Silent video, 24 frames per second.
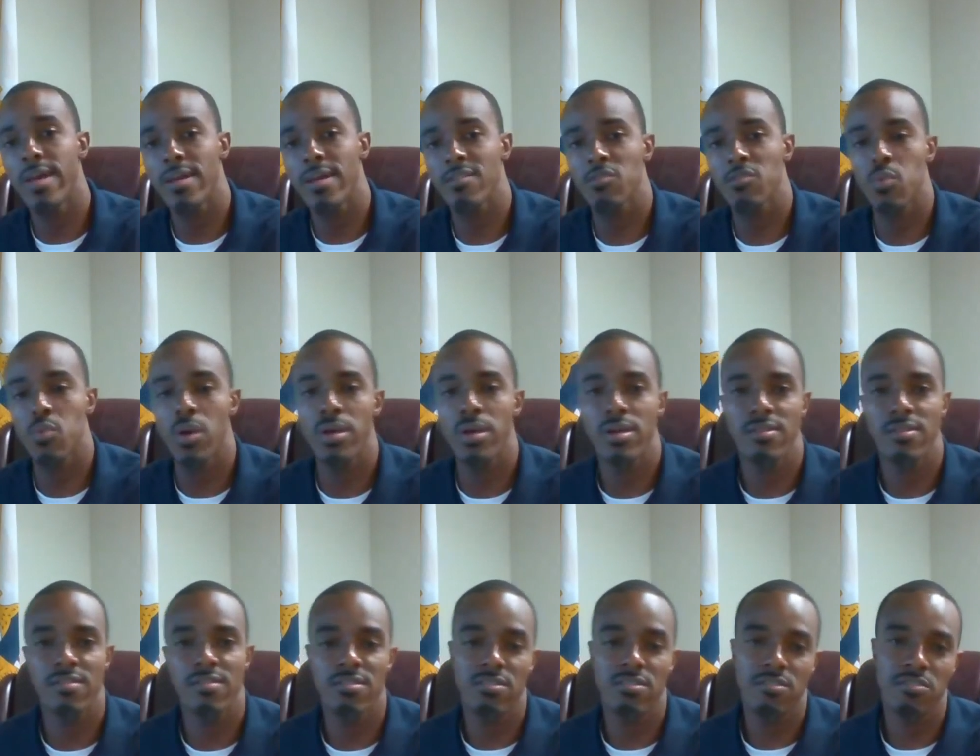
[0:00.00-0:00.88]
X, Y, and
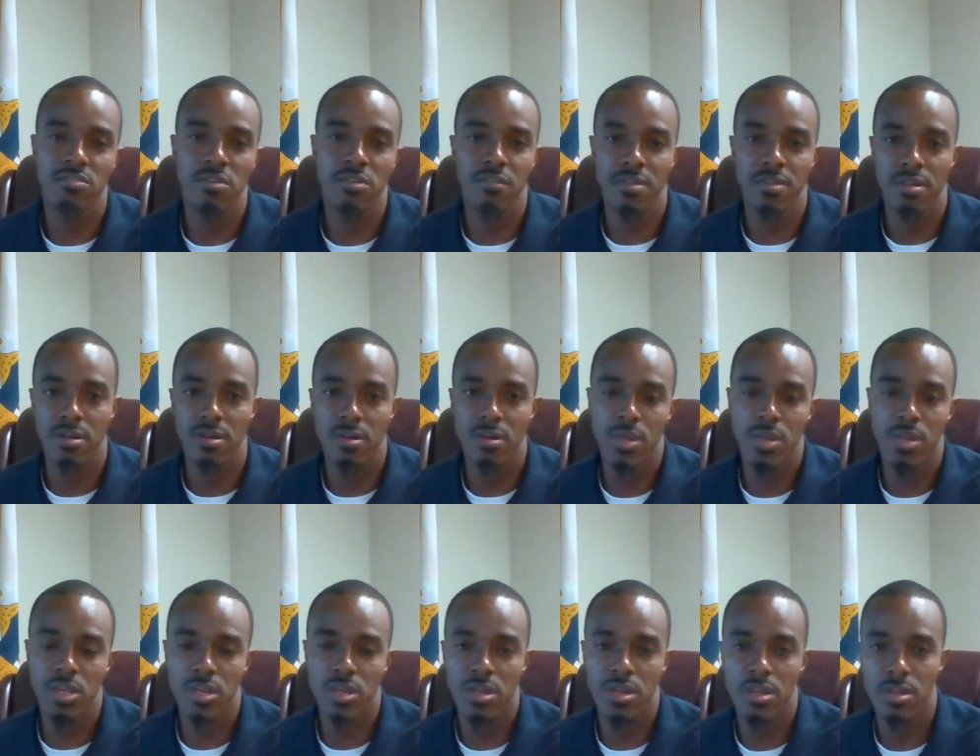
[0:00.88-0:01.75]
Z to serve on the
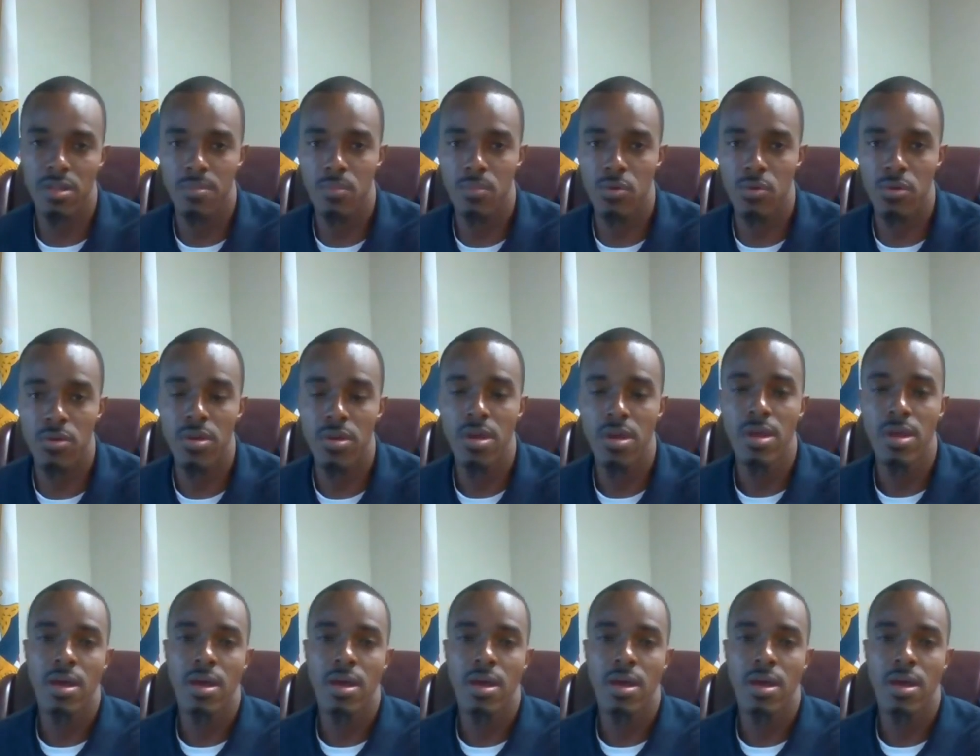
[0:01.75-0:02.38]
commission anymore.